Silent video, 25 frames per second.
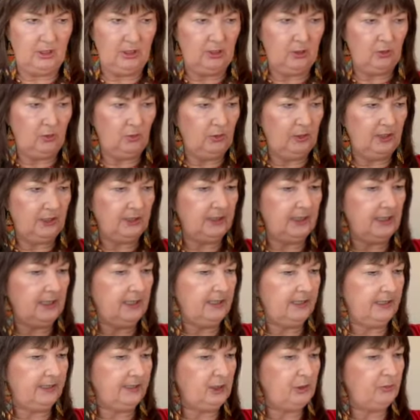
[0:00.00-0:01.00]
Well, that's a
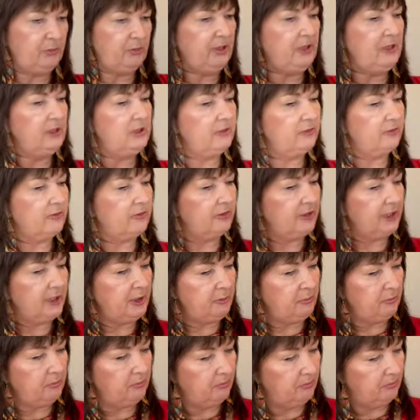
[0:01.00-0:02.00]
nice piece of
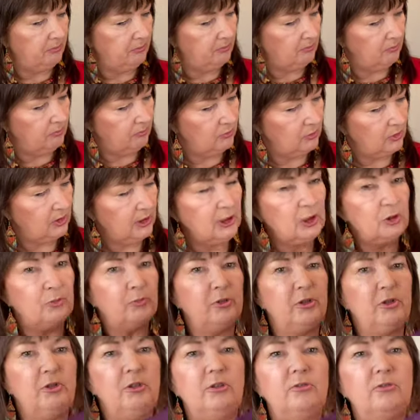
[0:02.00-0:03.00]
crepe. That's
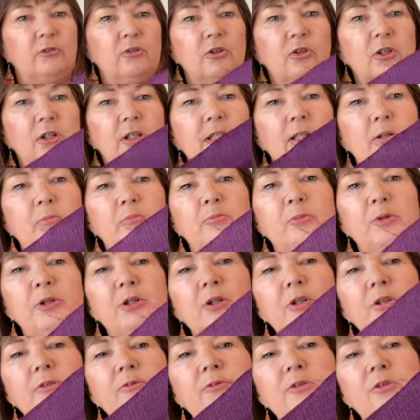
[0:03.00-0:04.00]
beautiful. Look at that
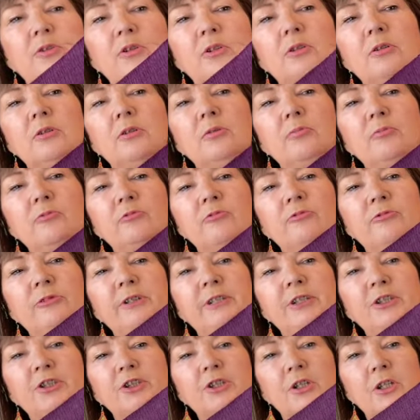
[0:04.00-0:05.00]
beautiful
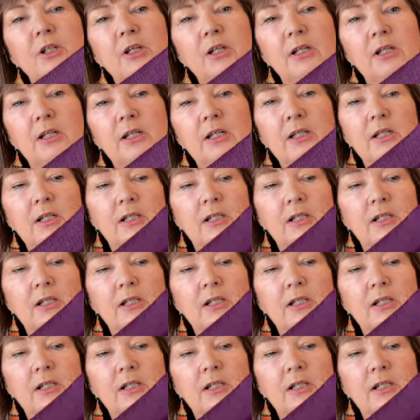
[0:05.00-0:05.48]
rich colour.